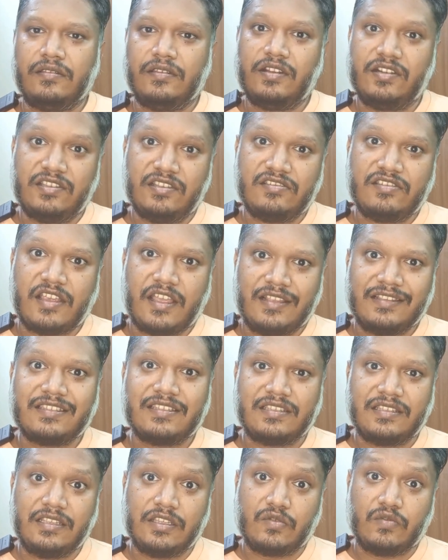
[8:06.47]
There is a
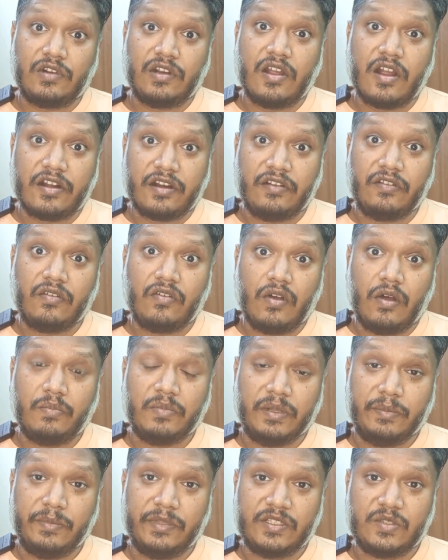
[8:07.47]
chance this will garner you
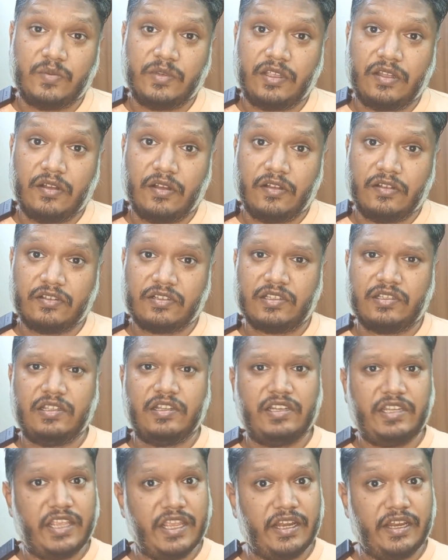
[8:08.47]
compliments because
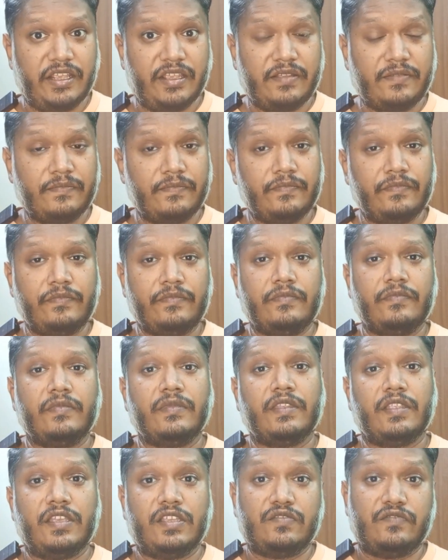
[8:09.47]
the DNA
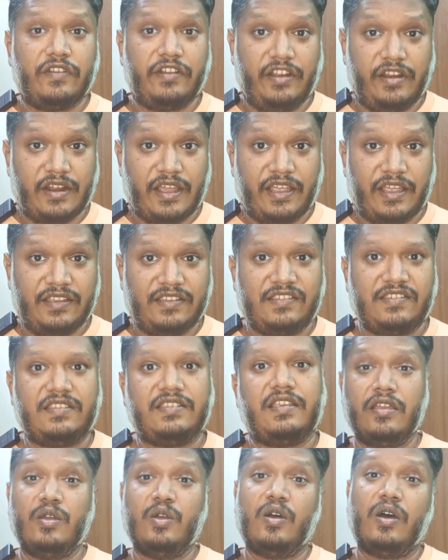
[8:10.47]
is very
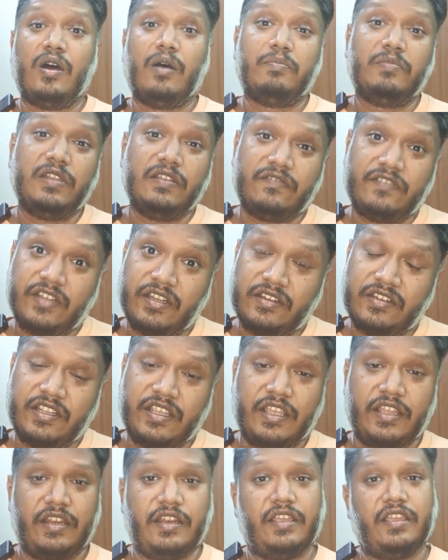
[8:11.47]
nice. Uplifting
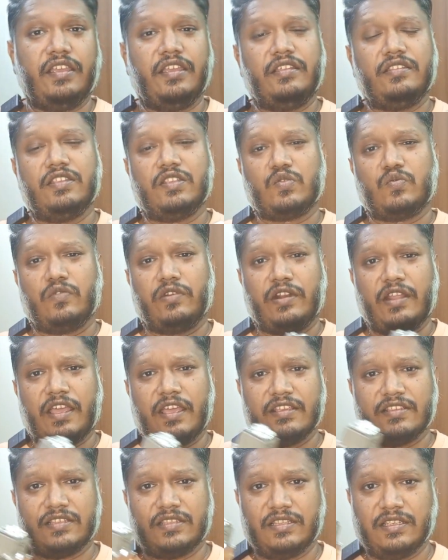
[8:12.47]
DNA. This one
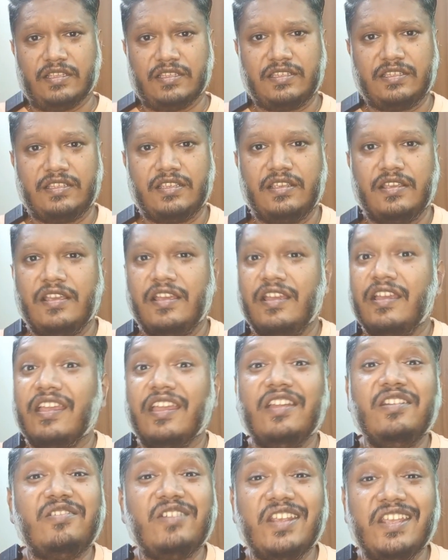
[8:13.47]
has this
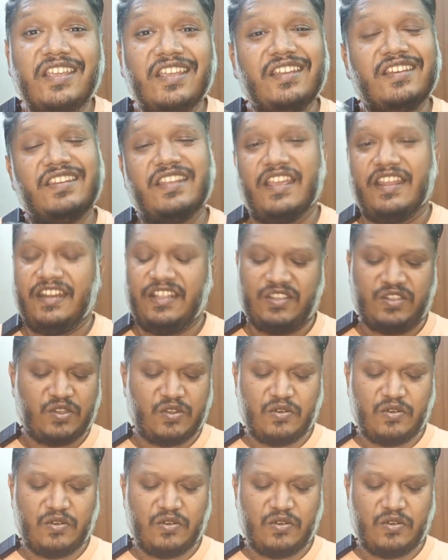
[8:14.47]
intriguing DNA.